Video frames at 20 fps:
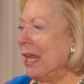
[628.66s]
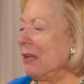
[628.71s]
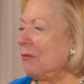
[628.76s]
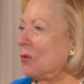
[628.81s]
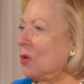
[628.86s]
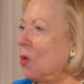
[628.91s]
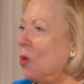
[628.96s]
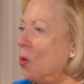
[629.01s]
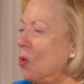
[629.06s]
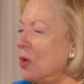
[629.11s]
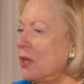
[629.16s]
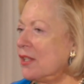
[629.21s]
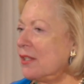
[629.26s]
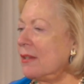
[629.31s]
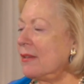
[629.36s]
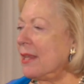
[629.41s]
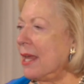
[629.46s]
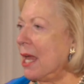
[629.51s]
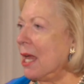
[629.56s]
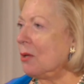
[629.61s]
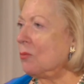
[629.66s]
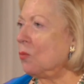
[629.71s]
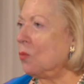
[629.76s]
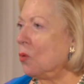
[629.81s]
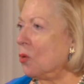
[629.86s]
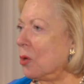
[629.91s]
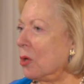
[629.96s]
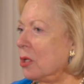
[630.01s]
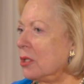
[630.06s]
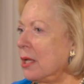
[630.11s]
And of course, that
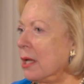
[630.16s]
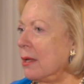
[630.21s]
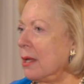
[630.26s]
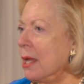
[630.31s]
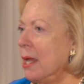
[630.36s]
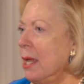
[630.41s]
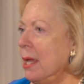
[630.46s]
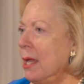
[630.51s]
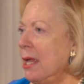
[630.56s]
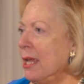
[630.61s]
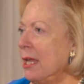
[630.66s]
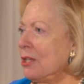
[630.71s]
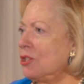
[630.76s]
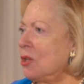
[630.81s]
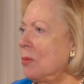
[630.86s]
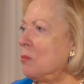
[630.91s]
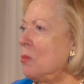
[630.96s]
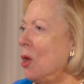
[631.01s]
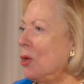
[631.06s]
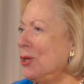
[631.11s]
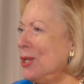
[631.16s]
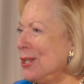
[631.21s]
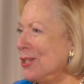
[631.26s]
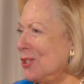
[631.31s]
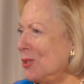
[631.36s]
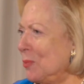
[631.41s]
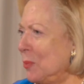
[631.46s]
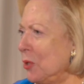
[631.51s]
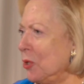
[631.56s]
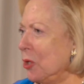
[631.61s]
word,
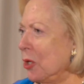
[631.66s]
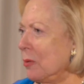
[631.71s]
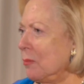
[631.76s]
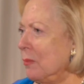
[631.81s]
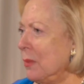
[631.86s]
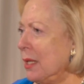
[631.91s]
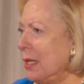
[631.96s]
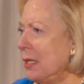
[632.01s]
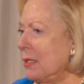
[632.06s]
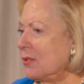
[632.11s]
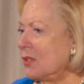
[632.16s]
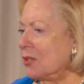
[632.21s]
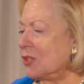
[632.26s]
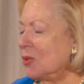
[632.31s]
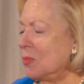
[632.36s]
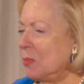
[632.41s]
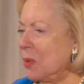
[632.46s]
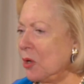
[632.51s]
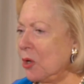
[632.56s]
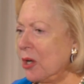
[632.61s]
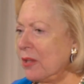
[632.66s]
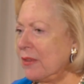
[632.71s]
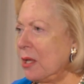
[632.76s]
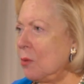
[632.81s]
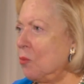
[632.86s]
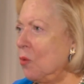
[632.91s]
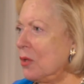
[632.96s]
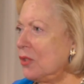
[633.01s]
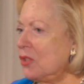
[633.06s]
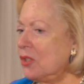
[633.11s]
hegemonious spirit, means a spirit
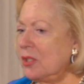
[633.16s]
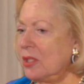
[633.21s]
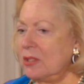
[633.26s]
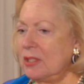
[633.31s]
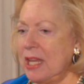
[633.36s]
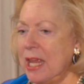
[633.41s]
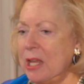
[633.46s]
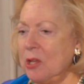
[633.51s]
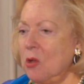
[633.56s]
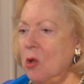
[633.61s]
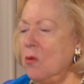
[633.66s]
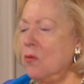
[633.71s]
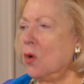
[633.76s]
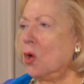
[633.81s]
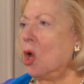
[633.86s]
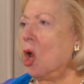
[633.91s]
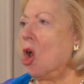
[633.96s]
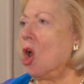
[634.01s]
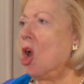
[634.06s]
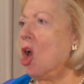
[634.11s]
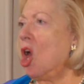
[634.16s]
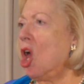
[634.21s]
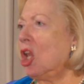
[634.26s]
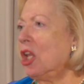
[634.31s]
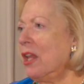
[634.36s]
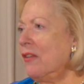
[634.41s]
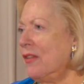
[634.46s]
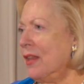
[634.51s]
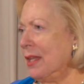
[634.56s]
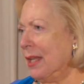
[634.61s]
that wants to take over
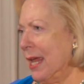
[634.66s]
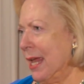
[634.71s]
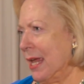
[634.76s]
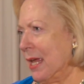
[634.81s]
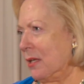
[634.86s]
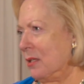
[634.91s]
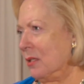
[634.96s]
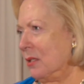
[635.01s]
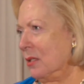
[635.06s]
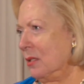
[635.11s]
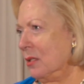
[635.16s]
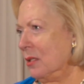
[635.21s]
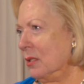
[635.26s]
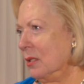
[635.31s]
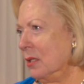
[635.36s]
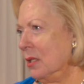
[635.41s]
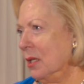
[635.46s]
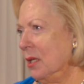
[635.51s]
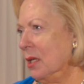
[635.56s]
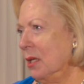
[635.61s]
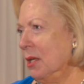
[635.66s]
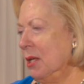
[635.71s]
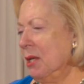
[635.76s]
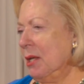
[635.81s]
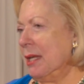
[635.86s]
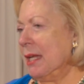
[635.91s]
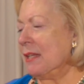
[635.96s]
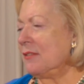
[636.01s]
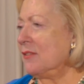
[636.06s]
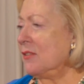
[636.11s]
all of the land.
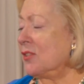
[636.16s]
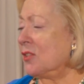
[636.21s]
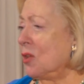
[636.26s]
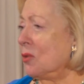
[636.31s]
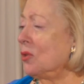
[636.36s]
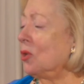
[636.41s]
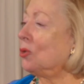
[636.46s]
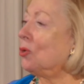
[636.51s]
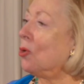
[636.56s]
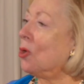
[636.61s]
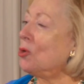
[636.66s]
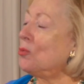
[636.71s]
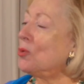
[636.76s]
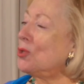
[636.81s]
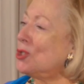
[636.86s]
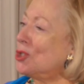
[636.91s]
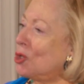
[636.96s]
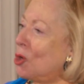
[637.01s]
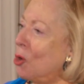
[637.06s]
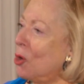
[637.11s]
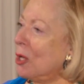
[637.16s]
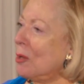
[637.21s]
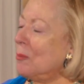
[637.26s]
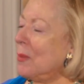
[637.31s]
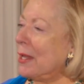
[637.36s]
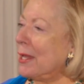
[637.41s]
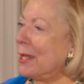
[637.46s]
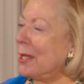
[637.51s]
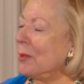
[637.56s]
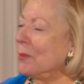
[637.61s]
And so the Lord was showing
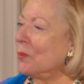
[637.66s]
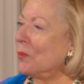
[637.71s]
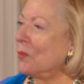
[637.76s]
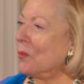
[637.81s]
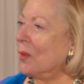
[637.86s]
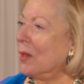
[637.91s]
me